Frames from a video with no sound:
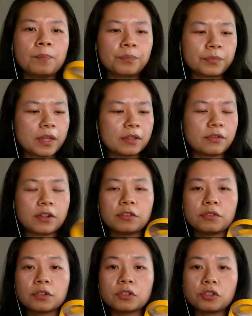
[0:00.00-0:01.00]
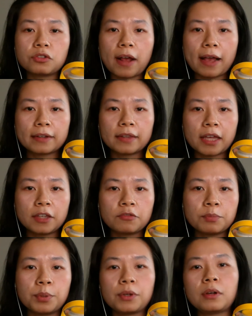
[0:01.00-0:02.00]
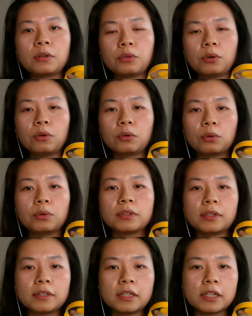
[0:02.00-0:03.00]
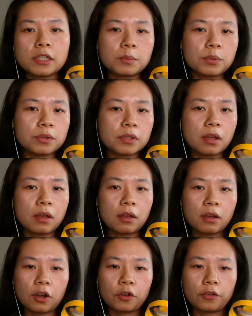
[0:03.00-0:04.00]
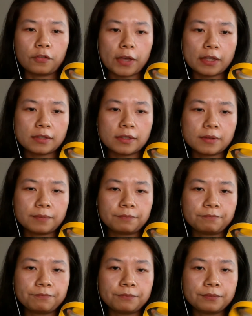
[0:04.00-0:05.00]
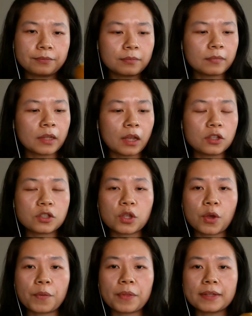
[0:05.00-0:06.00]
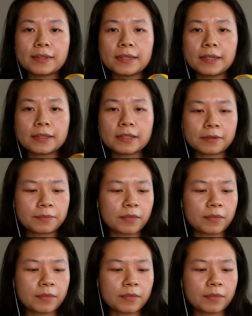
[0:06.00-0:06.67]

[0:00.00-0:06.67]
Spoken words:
it's very difficult to track that you've put your 1/4 teaspoon on your face. So that's it.